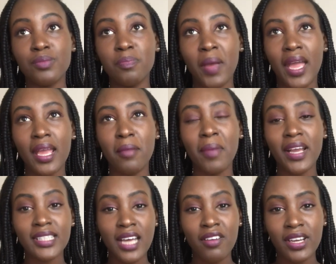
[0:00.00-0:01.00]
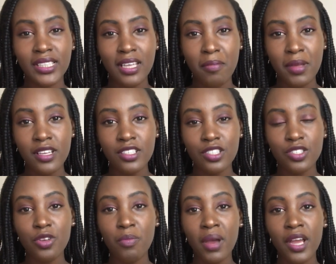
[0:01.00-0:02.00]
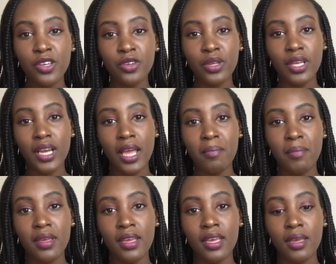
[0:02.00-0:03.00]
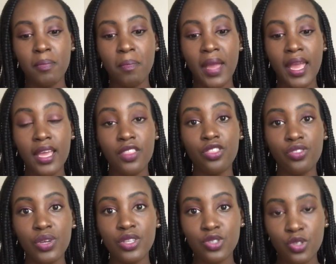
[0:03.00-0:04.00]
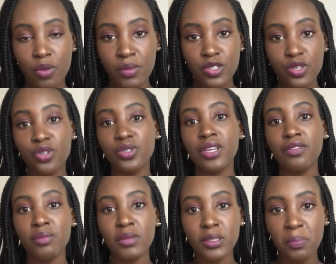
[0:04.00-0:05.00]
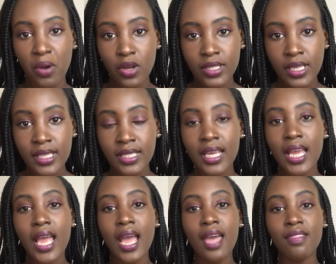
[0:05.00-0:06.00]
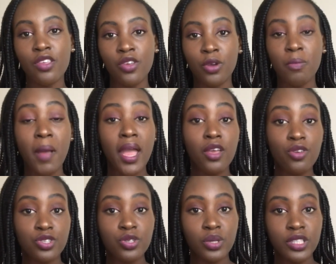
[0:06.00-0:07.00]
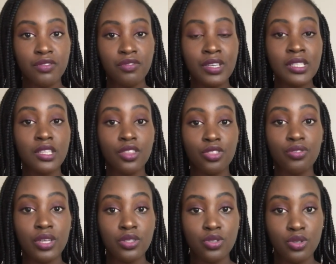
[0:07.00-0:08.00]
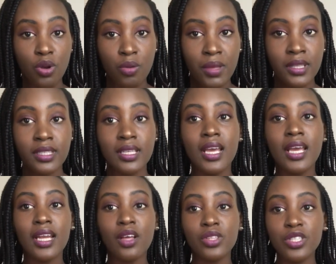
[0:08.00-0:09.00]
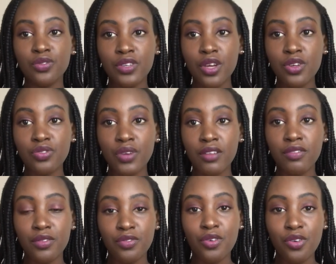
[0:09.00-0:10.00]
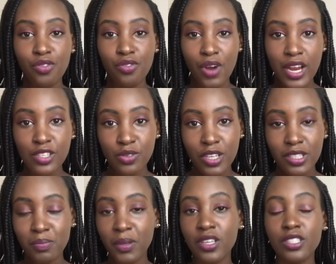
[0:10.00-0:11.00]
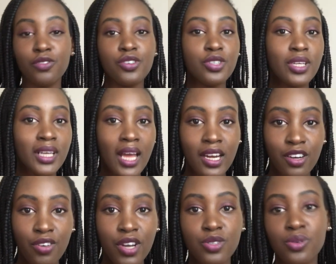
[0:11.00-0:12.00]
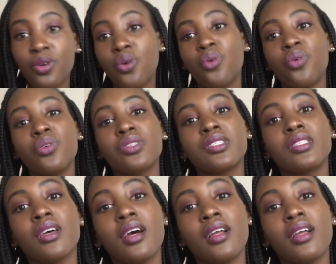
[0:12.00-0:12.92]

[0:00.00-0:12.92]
pay by direct debit. So my uni let me pay in 3 installments. So you'd give them a deposit and then you could pay your tuition fees in 3 installments. Now this video is relevant for graduates because if you're doing an undergraduate course,